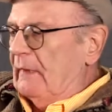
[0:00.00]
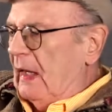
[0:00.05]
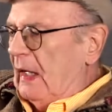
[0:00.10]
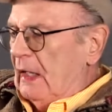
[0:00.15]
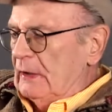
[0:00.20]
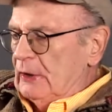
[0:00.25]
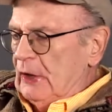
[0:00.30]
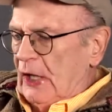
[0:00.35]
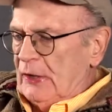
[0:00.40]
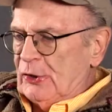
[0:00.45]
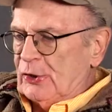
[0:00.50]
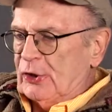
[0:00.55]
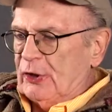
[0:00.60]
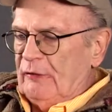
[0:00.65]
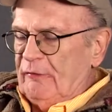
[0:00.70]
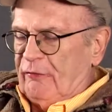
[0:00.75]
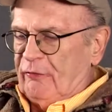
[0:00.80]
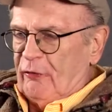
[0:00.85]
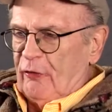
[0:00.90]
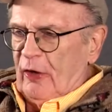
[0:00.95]

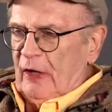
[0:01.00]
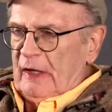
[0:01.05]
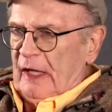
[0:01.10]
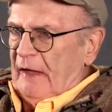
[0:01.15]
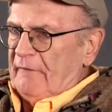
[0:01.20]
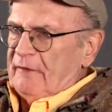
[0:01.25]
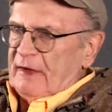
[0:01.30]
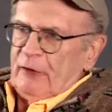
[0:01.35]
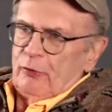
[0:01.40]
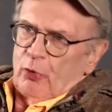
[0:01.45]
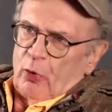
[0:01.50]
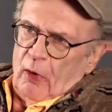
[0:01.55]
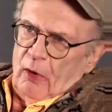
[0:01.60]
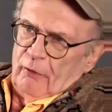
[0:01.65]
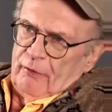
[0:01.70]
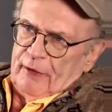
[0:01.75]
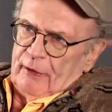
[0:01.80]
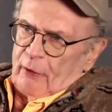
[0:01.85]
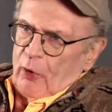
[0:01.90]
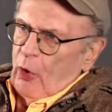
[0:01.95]
luncheon for 11,
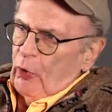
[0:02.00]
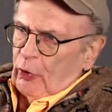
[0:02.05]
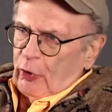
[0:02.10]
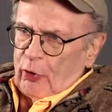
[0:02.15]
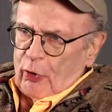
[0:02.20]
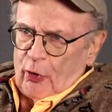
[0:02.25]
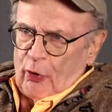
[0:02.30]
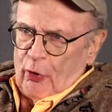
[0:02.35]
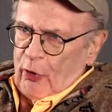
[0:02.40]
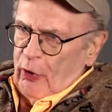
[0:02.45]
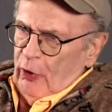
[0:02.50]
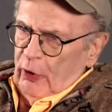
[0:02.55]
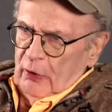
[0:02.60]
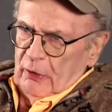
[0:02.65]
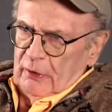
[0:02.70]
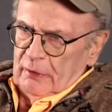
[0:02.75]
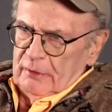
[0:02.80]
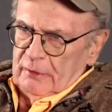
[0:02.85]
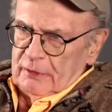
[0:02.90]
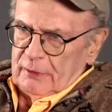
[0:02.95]
12-year-old
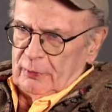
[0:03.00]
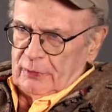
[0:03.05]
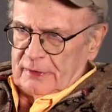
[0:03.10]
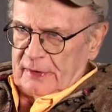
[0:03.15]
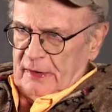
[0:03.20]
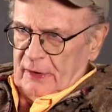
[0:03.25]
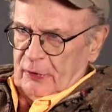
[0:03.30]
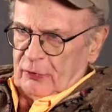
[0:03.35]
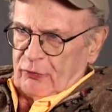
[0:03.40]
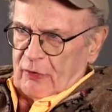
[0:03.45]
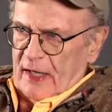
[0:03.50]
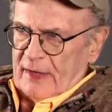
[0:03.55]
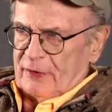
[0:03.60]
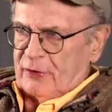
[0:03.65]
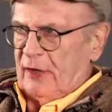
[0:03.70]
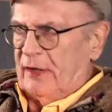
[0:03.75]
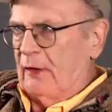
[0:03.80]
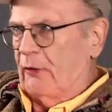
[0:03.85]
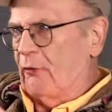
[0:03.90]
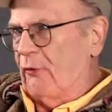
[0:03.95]
girl. She was in a dress
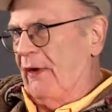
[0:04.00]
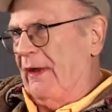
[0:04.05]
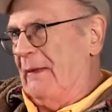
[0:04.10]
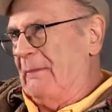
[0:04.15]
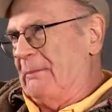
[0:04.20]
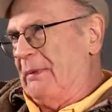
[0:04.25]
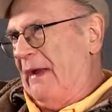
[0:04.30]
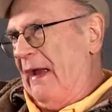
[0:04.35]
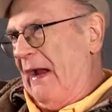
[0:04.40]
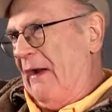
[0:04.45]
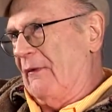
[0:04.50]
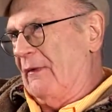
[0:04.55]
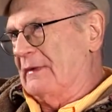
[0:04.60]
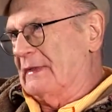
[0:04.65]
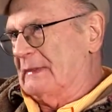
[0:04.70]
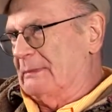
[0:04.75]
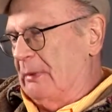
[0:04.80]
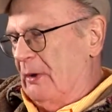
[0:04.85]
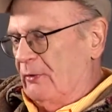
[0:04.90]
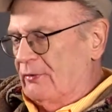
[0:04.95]
to the
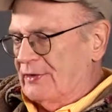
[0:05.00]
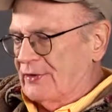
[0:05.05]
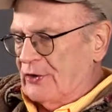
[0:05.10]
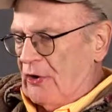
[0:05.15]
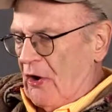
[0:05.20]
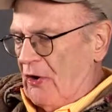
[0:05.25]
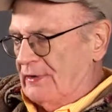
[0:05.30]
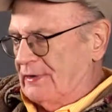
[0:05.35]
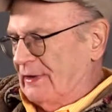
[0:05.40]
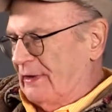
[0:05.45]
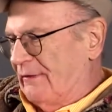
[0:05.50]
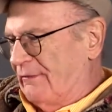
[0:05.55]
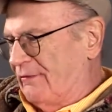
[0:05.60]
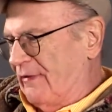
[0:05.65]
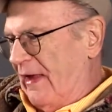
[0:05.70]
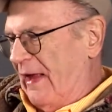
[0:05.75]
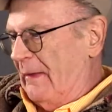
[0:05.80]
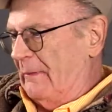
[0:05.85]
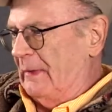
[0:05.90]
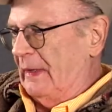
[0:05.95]
grandparents, both sides of the
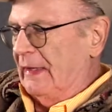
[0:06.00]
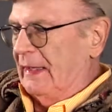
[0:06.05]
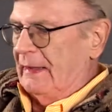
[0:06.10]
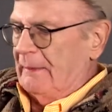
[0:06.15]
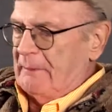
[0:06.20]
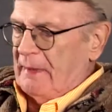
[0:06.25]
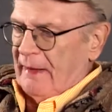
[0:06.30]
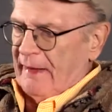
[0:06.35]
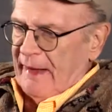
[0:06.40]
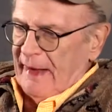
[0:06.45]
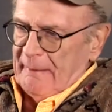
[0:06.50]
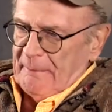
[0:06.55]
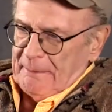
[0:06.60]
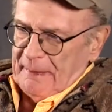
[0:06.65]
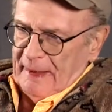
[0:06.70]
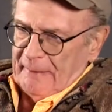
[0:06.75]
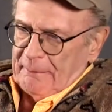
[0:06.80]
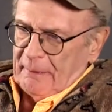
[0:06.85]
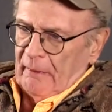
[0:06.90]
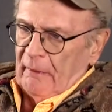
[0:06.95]
family, and about 8
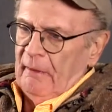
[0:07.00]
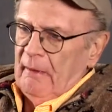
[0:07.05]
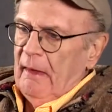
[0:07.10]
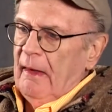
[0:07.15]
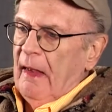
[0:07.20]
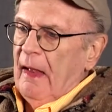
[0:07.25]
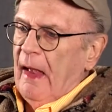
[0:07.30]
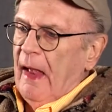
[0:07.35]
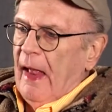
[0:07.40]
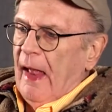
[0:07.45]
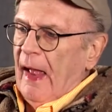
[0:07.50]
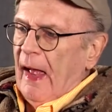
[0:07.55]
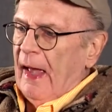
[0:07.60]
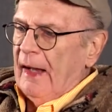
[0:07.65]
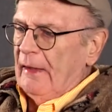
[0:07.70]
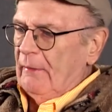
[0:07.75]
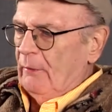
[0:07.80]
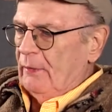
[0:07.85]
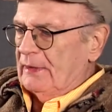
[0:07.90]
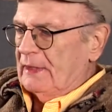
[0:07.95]
people.
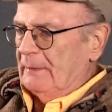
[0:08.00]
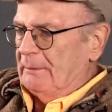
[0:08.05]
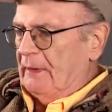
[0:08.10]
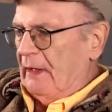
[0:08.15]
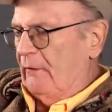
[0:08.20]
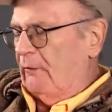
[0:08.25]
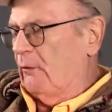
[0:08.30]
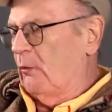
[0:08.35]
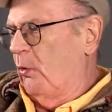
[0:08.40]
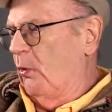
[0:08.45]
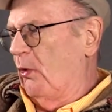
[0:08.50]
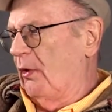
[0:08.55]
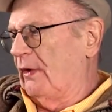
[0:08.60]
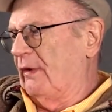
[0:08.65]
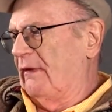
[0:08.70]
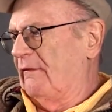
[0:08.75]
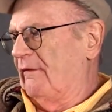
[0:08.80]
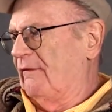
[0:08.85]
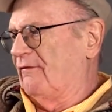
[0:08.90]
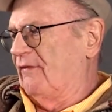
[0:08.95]
And it was about
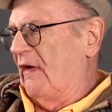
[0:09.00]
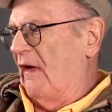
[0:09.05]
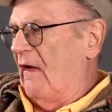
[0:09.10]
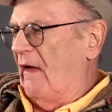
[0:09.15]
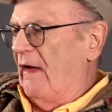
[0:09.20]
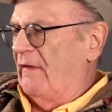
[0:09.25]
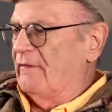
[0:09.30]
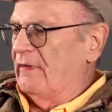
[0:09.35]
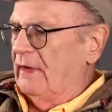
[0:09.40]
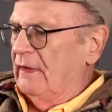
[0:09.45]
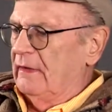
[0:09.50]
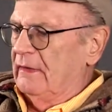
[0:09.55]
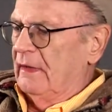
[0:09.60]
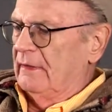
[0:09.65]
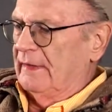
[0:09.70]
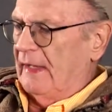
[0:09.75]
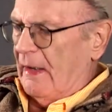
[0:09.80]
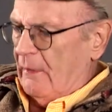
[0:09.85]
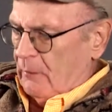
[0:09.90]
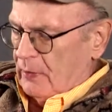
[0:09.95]
4:45, and
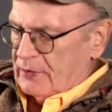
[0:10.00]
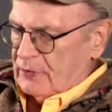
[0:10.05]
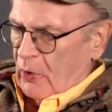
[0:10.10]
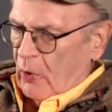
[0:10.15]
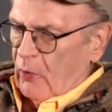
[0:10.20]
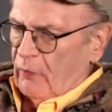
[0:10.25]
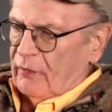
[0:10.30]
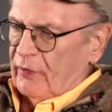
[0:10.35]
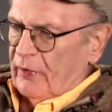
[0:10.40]
that was over,